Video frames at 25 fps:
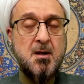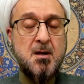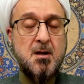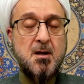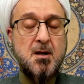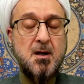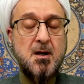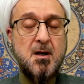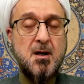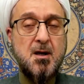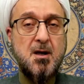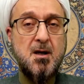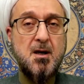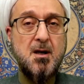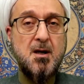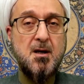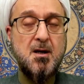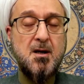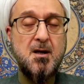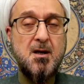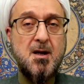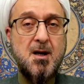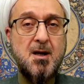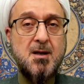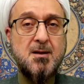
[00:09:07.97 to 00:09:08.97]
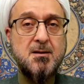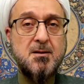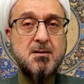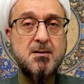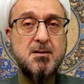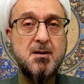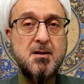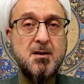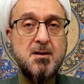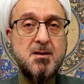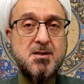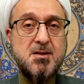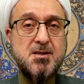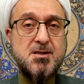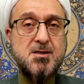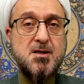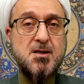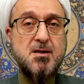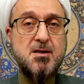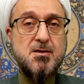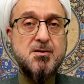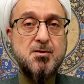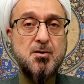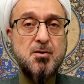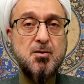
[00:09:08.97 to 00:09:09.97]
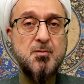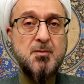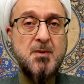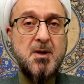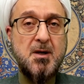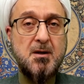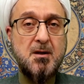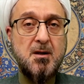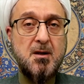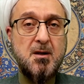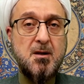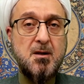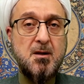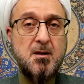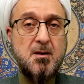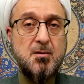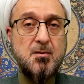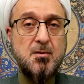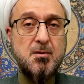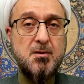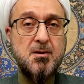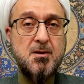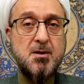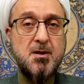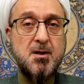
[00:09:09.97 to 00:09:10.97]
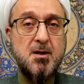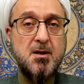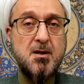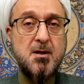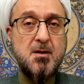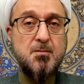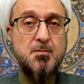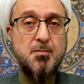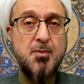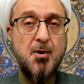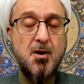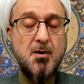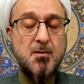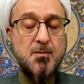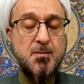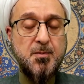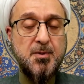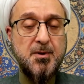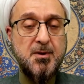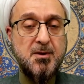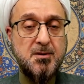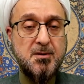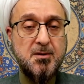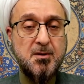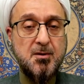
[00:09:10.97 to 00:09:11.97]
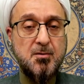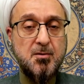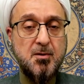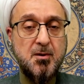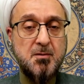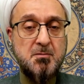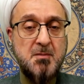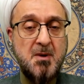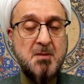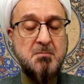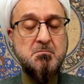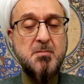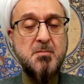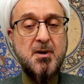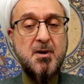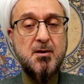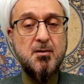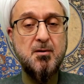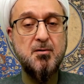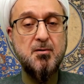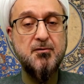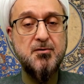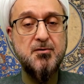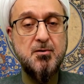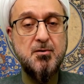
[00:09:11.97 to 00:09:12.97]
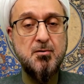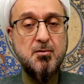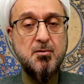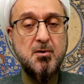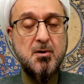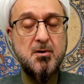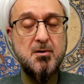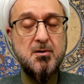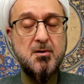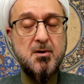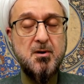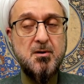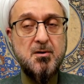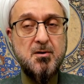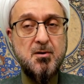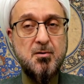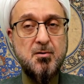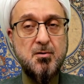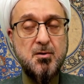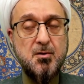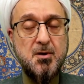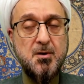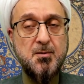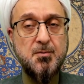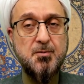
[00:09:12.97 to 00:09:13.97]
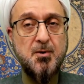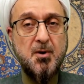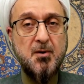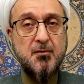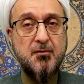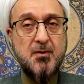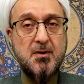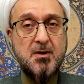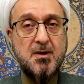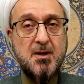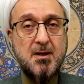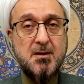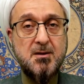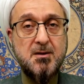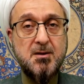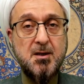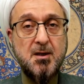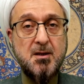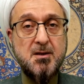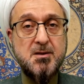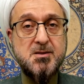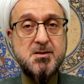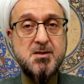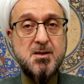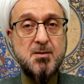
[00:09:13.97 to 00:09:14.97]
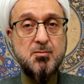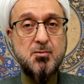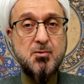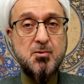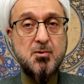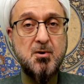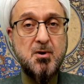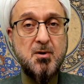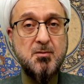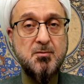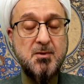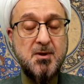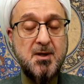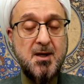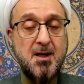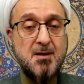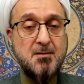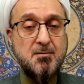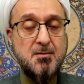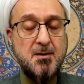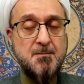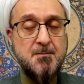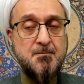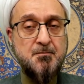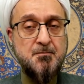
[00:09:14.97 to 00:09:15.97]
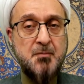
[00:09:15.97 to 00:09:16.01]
and sees Umar on the pulpit or member of the Holy Prophet, and tells him to come down.